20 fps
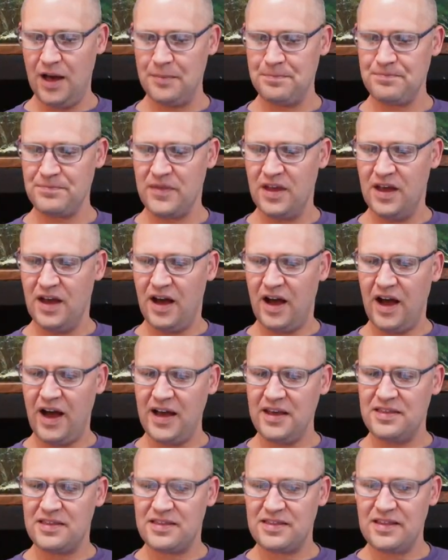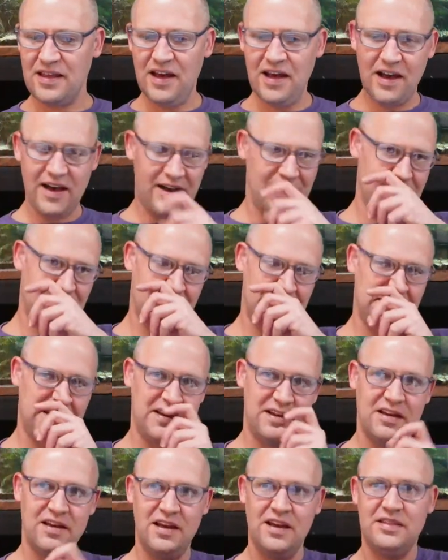I
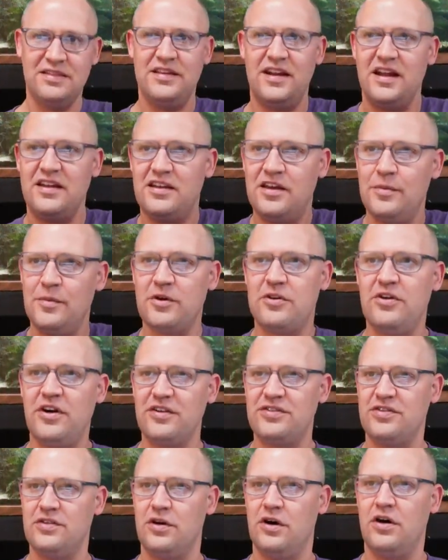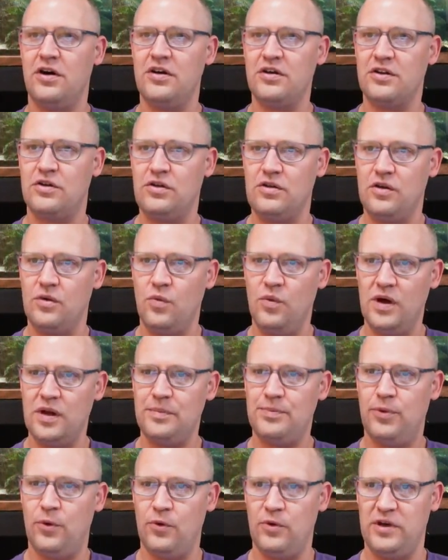thought that I'd come across an article at
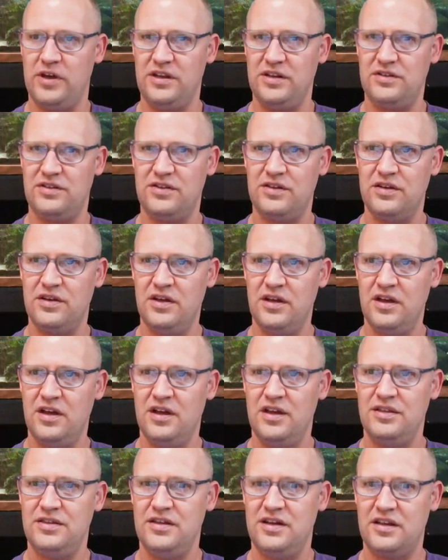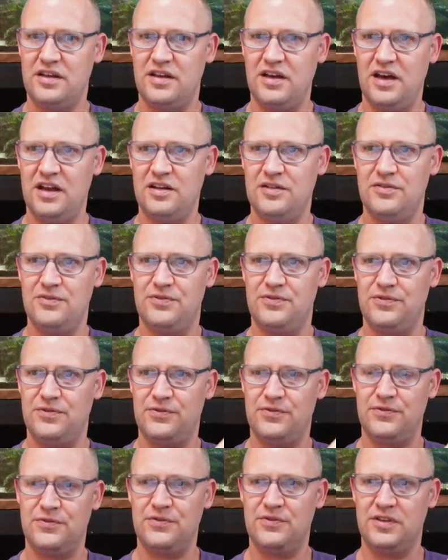one point that it kind
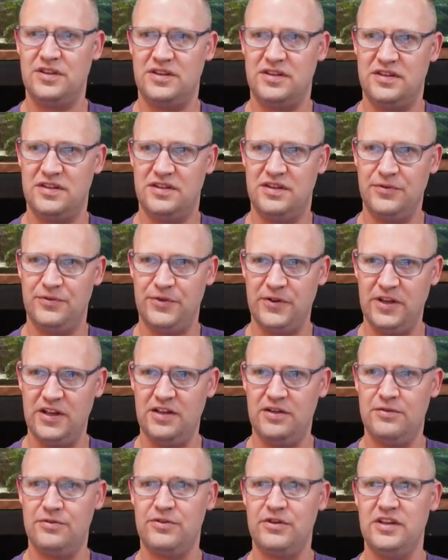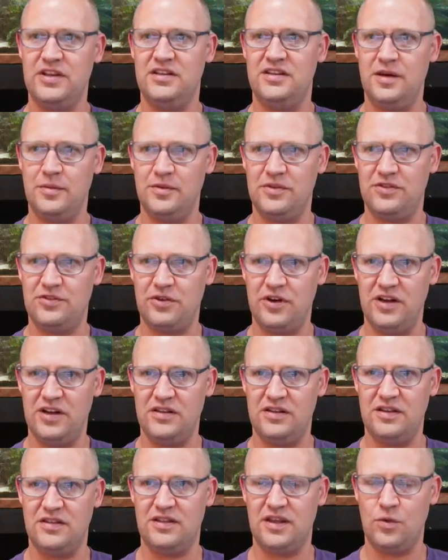of definitively
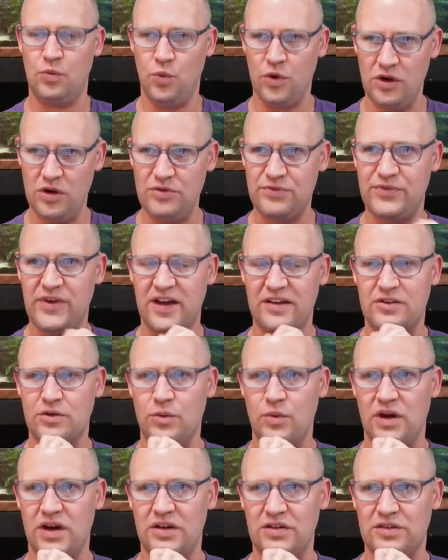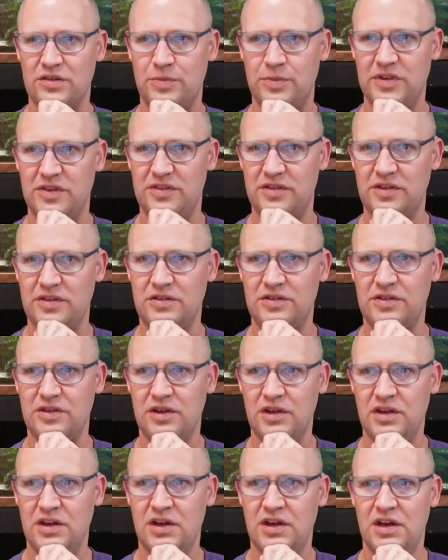demonstrated that they were in fact a wild
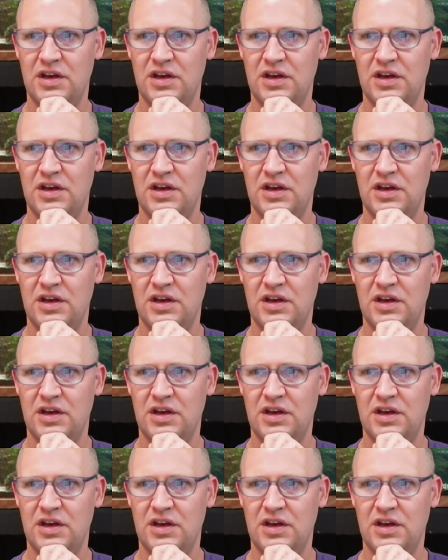species,